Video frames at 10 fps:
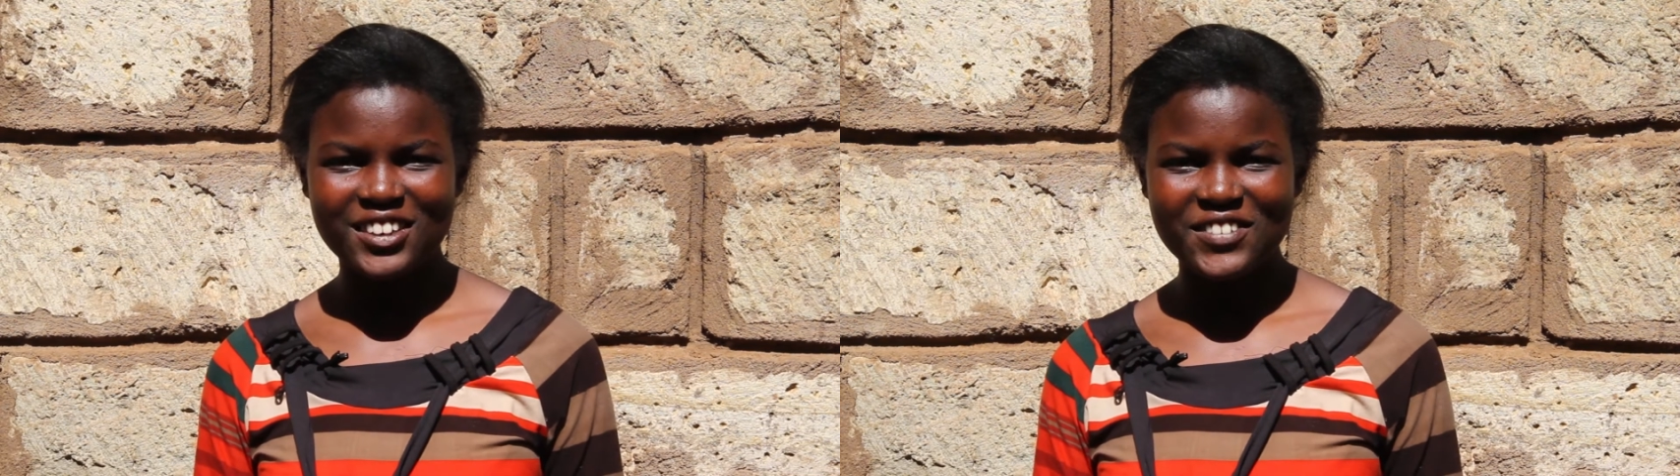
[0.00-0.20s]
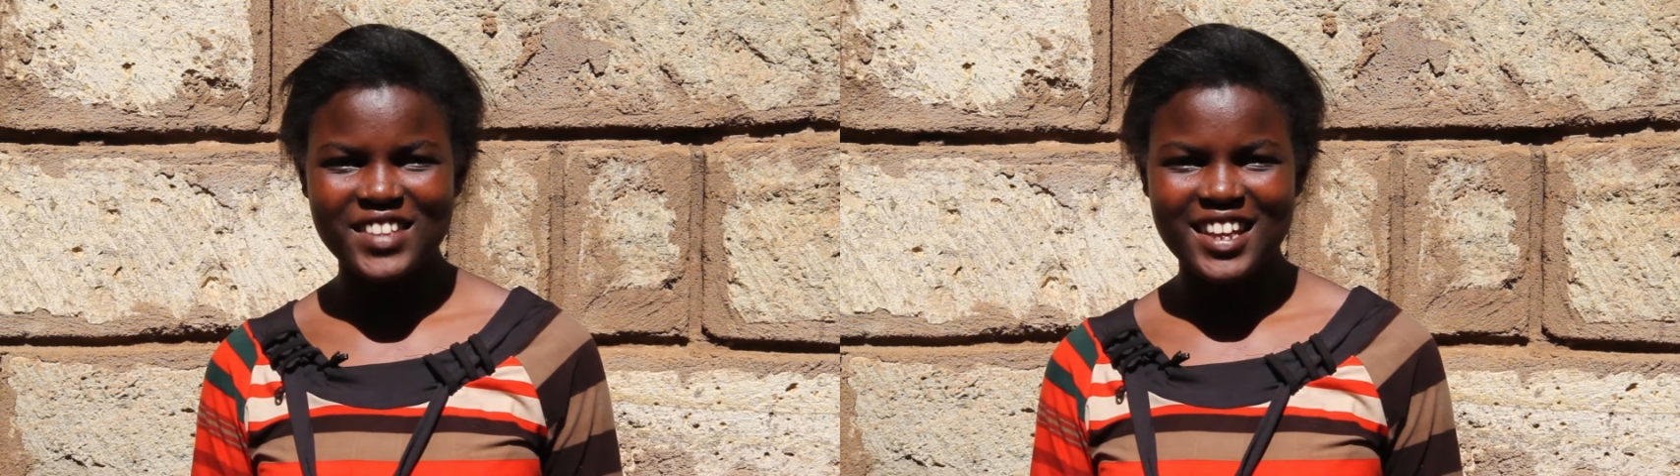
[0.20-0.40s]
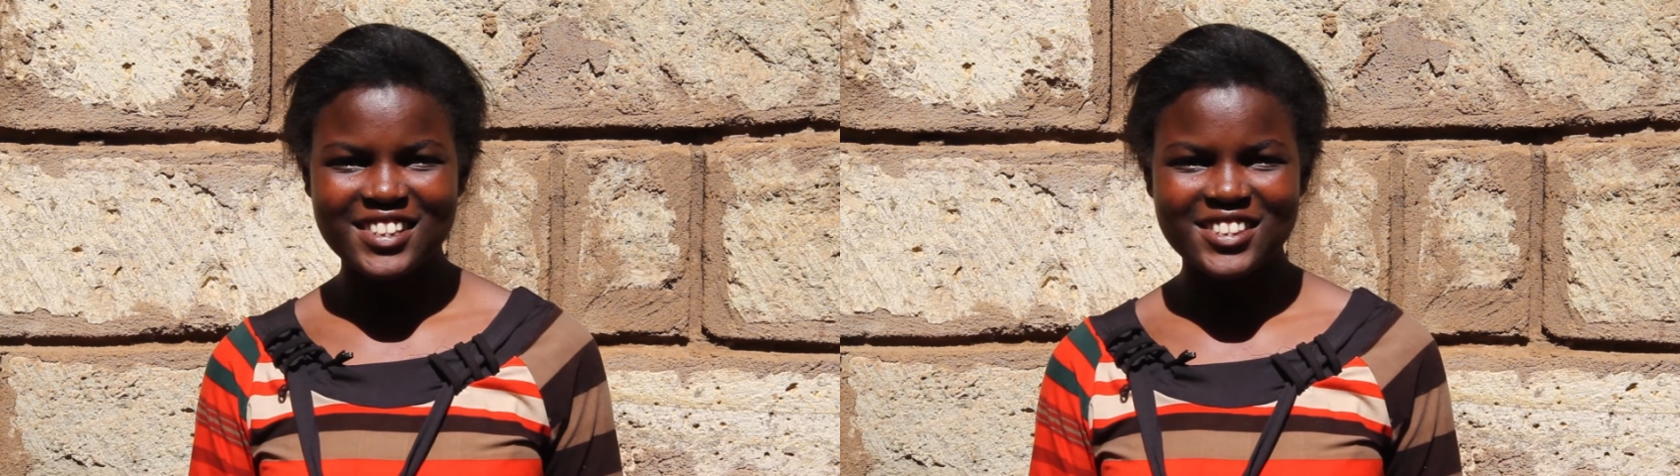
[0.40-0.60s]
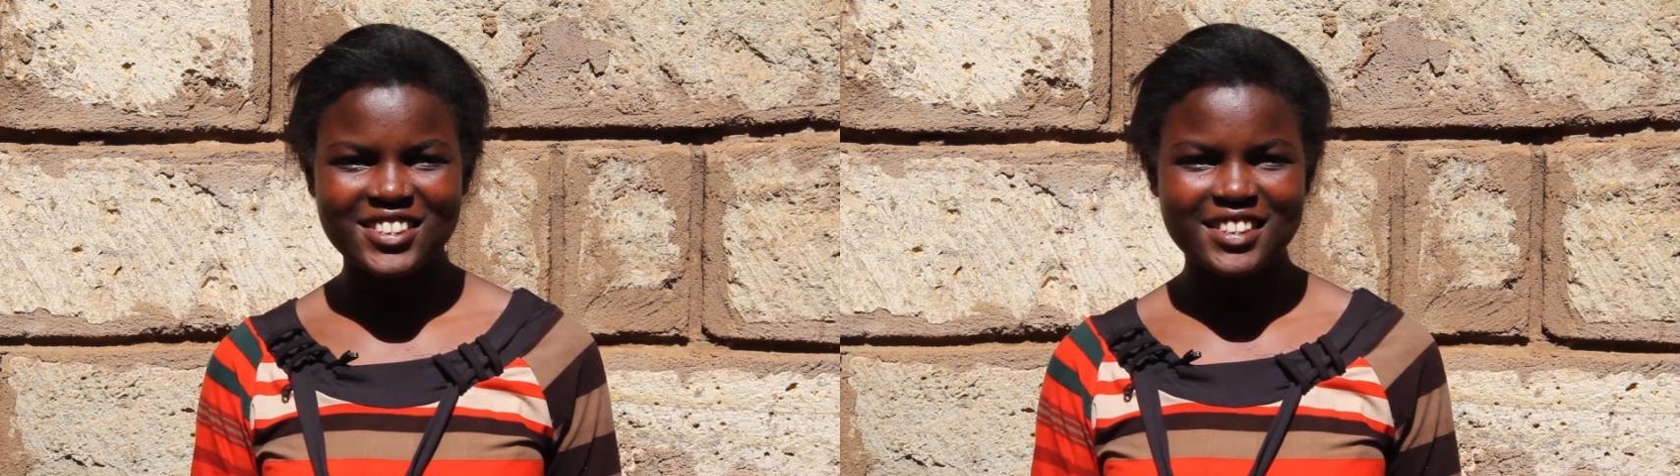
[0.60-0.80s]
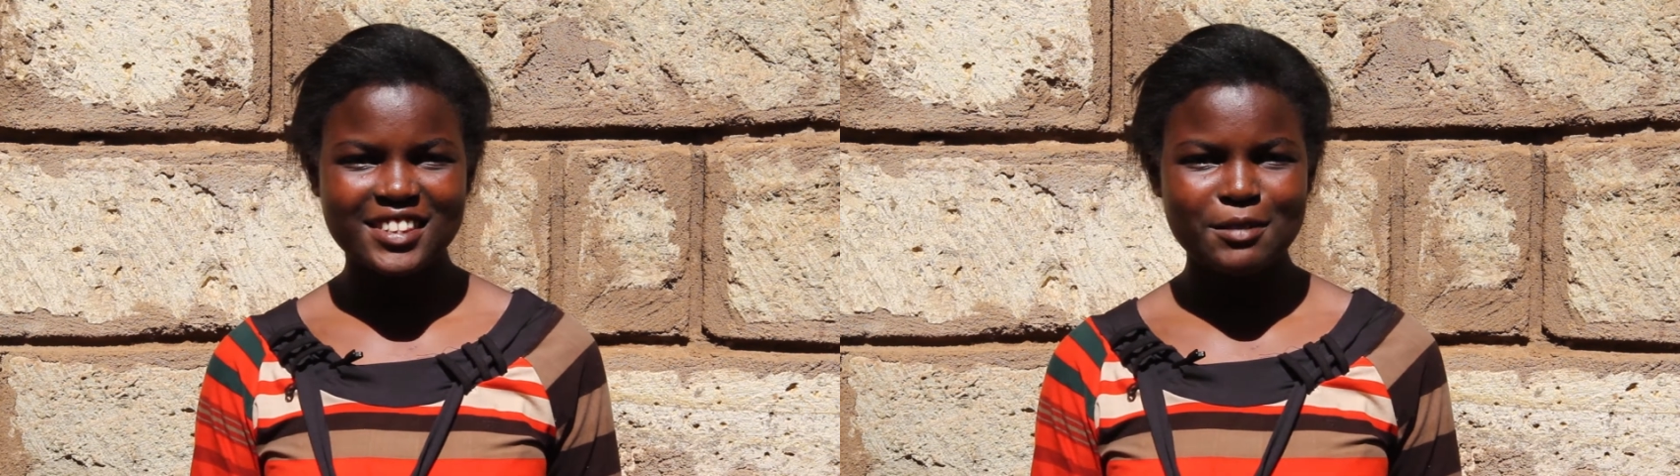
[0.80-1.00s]
of
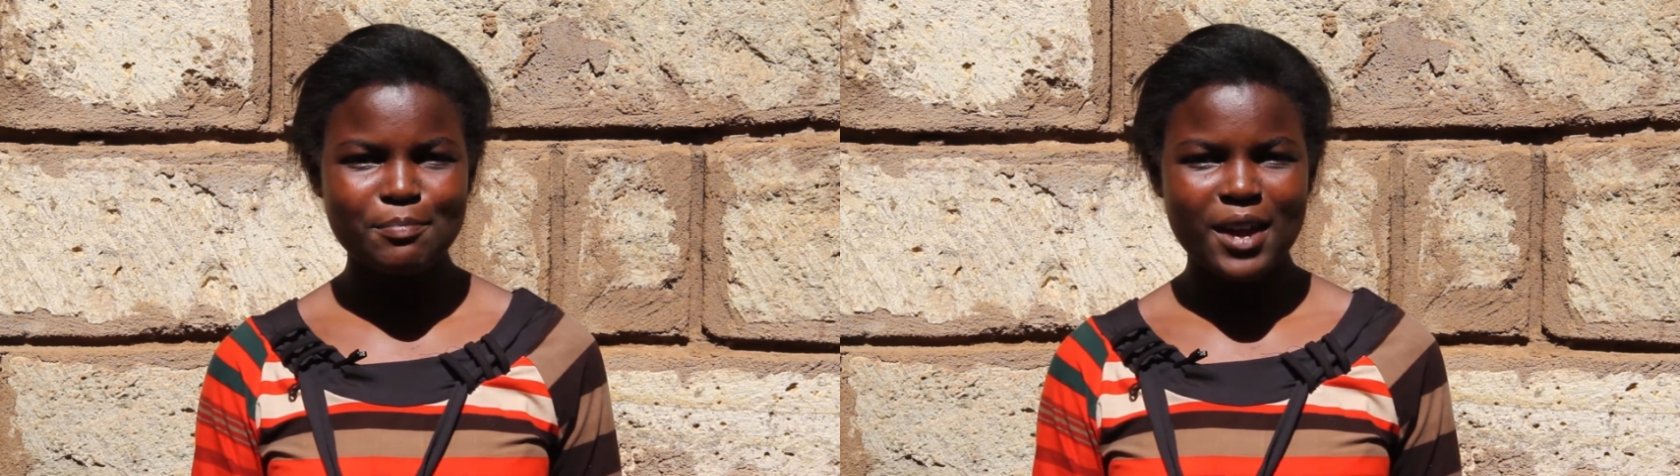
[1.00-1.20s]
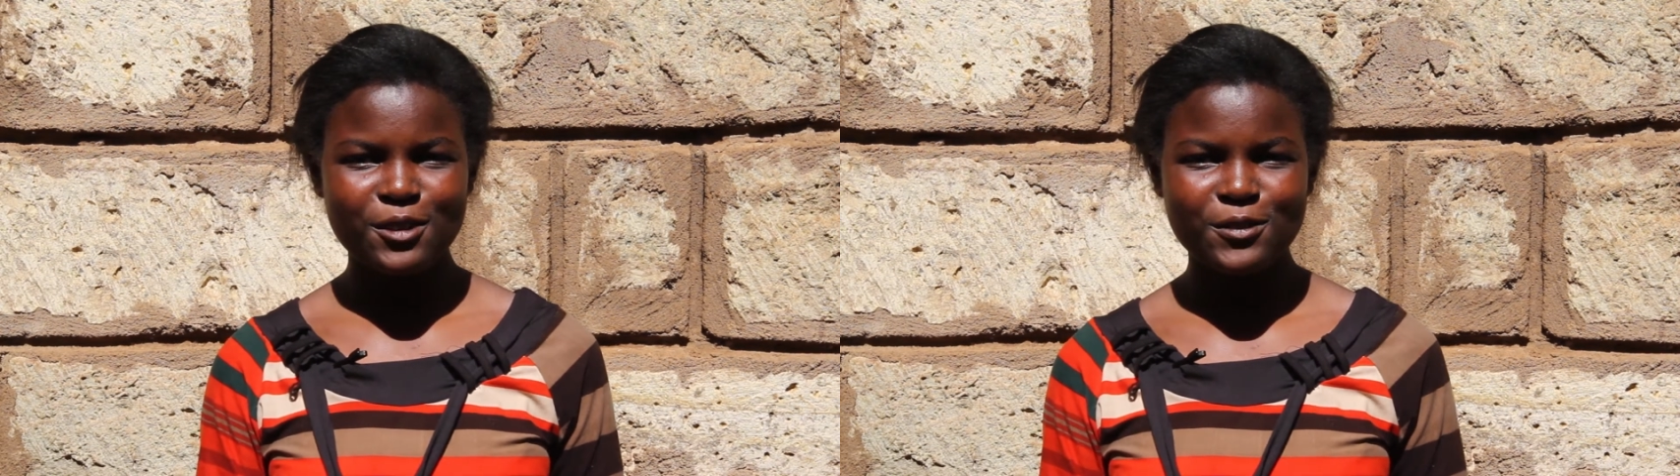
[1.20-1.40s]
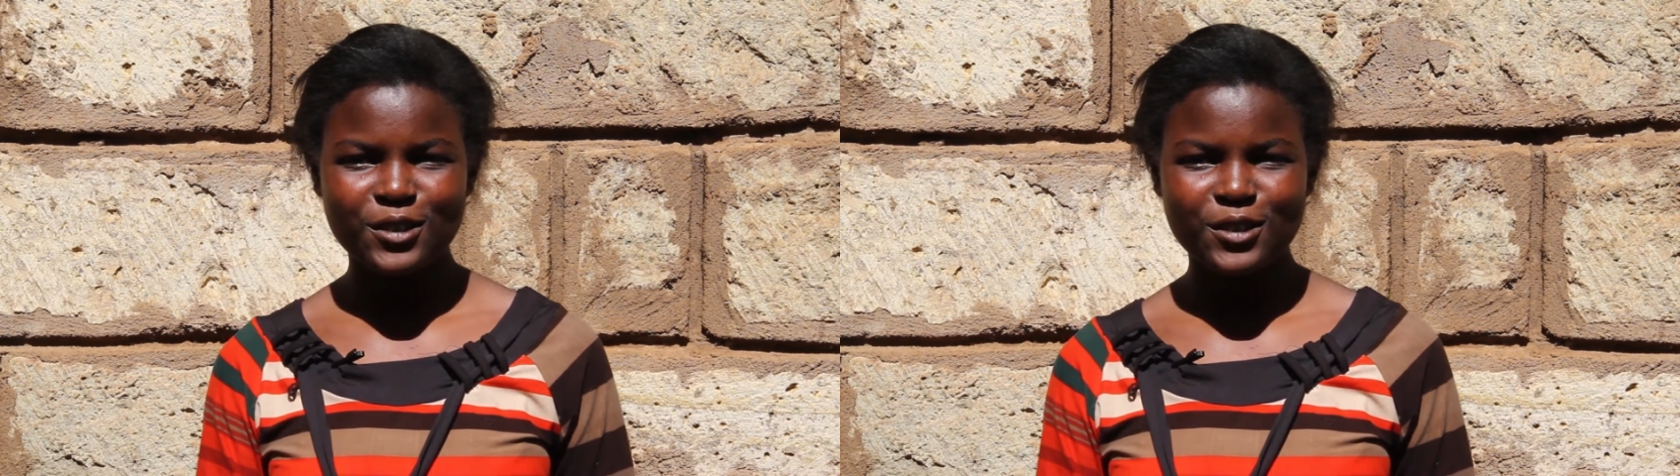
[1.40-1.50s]
this Meru